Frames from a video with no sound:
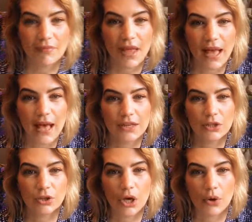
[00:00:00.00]
How do
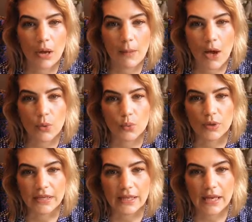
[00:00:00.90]
you go about
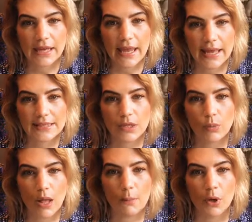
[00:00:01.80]
reading a candle
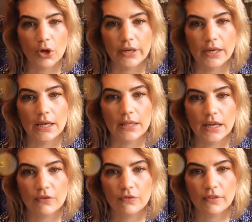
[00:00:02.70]
while burning,
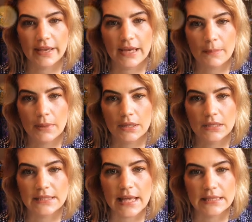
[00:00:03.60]
like flame
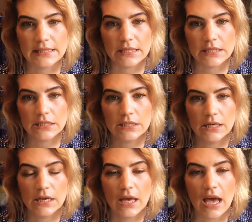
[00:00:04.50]
dancing,
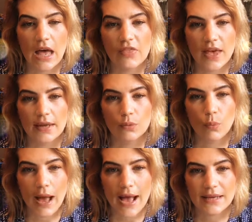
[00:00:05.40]
and then
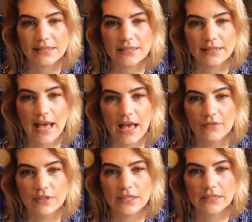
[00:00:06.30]
wax
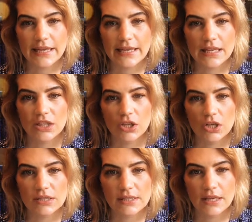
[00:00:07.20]
left like it
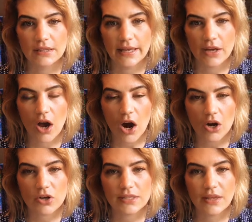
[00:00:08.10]
looks like a
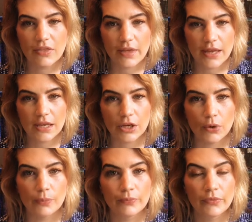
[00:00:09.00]
heart? Thank you.